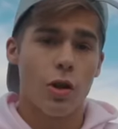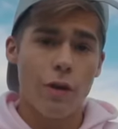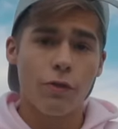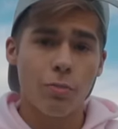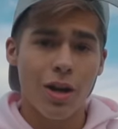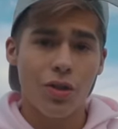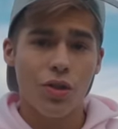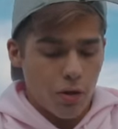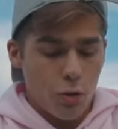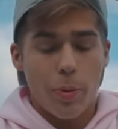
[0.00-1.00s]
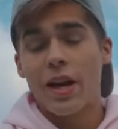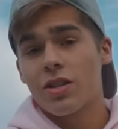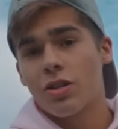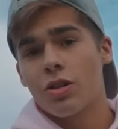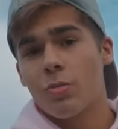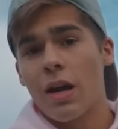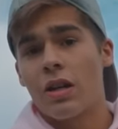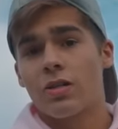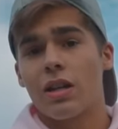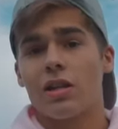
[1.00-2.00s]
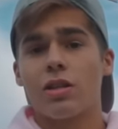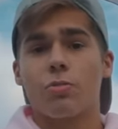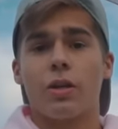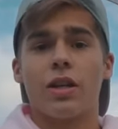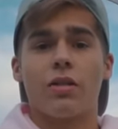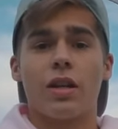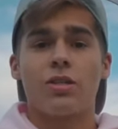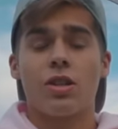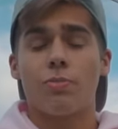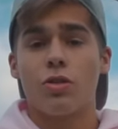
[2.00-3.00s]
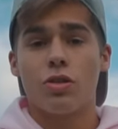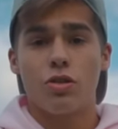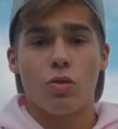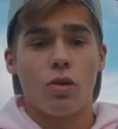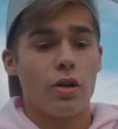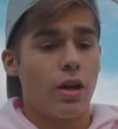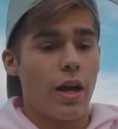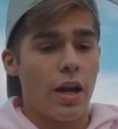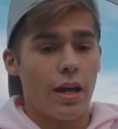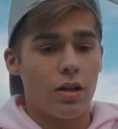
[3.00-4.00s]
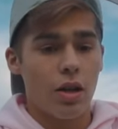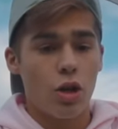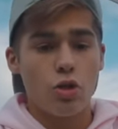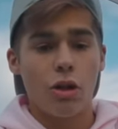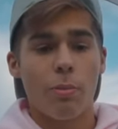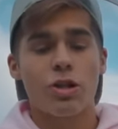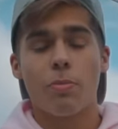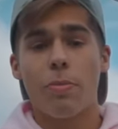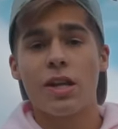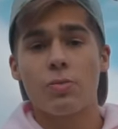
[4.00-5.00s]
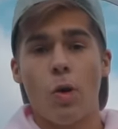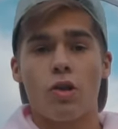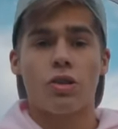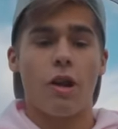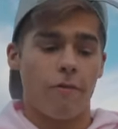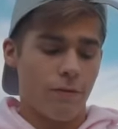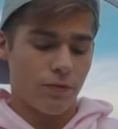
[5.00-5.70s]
every month, you pay a certain amount to get this PlateCrate shipped to your door, and you get a bunch of baseball stuff.